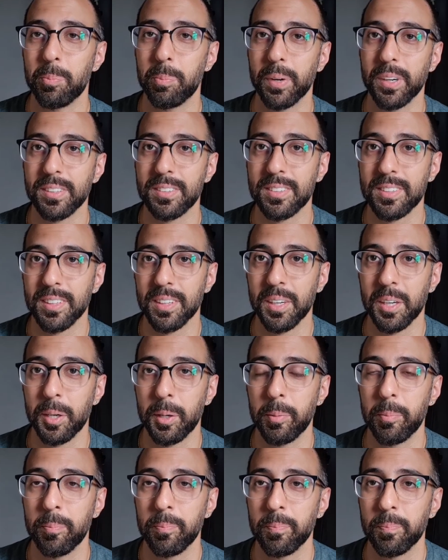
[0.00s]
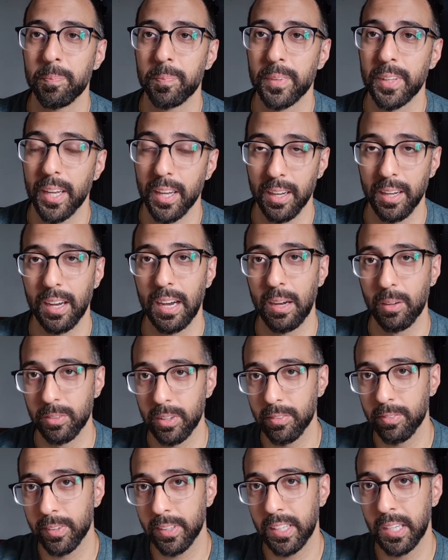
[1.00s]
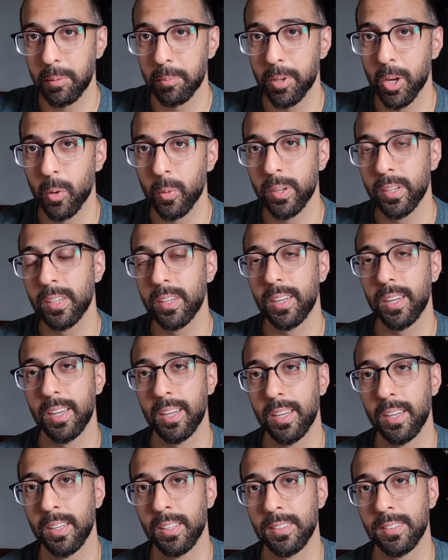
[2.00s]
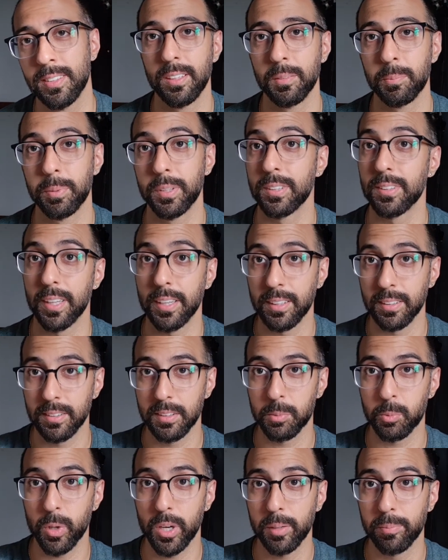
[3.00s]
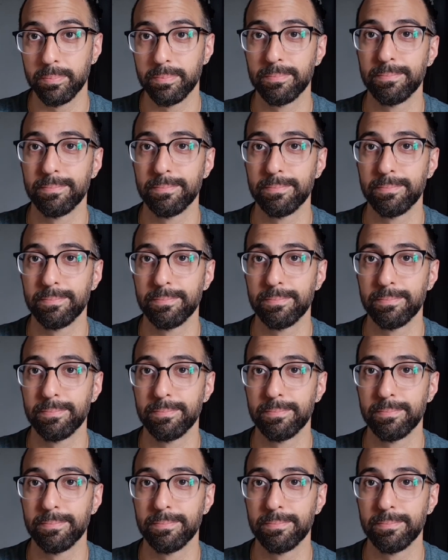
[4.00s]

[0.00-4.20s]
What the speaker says: But yeah, I'll definitely keep going and please like and subscribe.